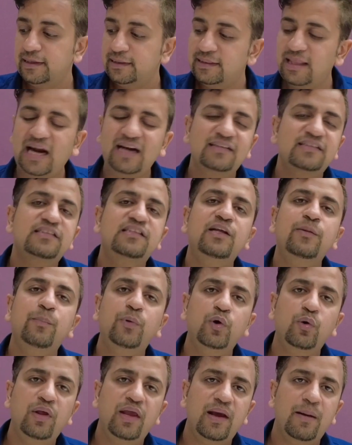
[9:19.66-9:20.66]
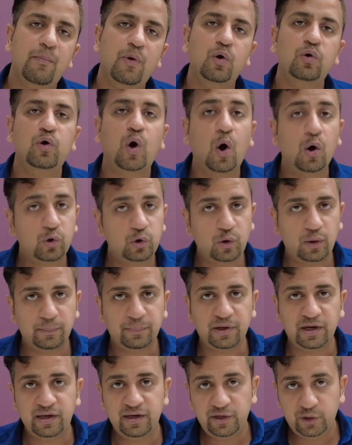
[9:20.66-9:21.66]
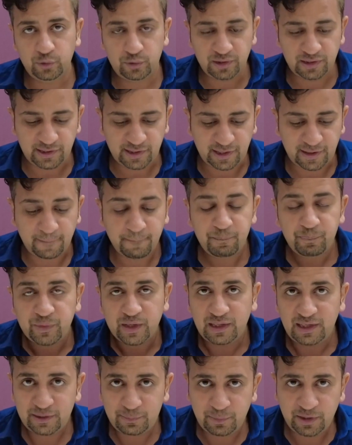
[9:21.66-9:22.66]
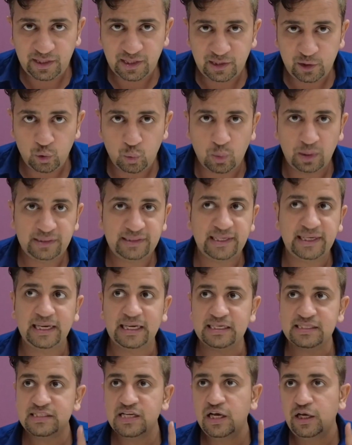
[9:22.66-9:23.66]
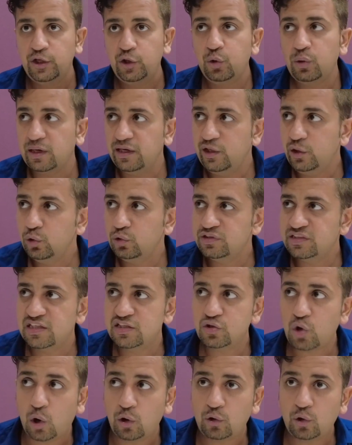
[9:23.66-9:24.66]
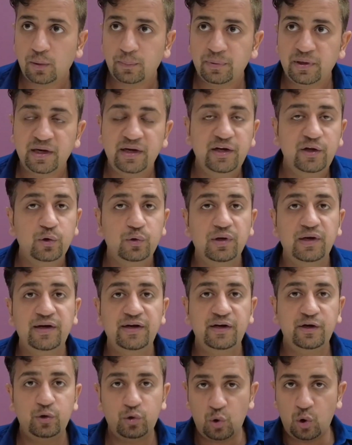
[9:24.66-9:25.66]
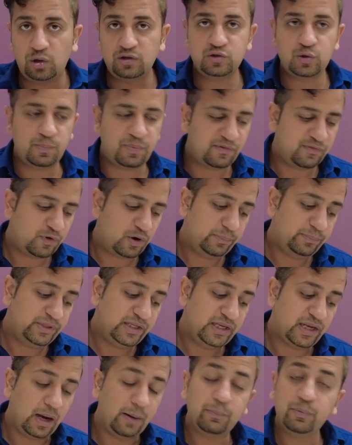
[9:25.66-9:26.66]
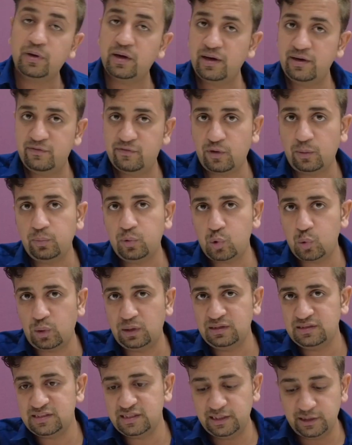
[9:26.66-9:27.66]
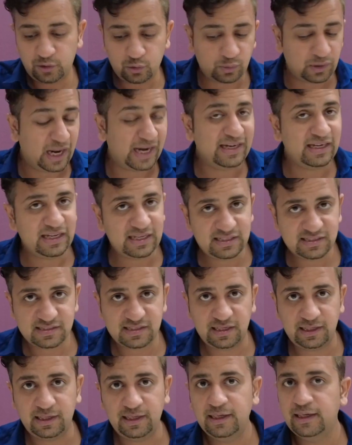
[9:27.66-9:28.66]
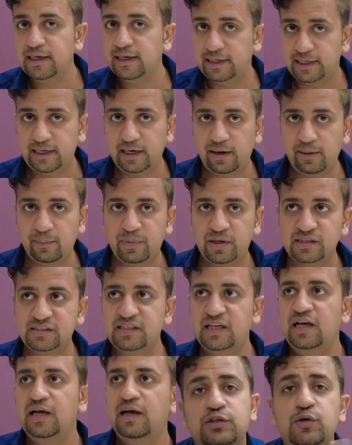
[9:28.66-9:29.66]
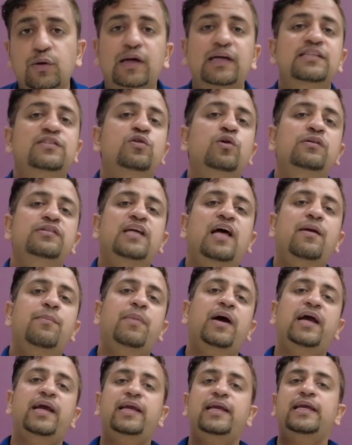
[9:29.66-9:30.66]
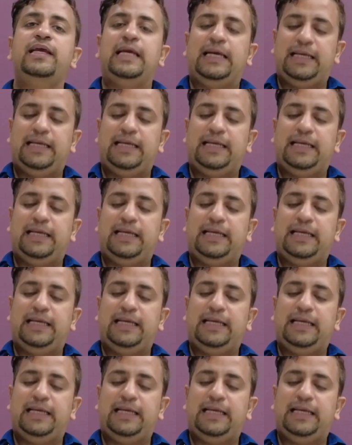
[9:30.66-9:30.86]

That's the beauty about auto upgrade utility. Let me tell you one thing guys, you can use this auto upgrade utility to also perform the upgrade from 12C to 19C database. So guys, those are my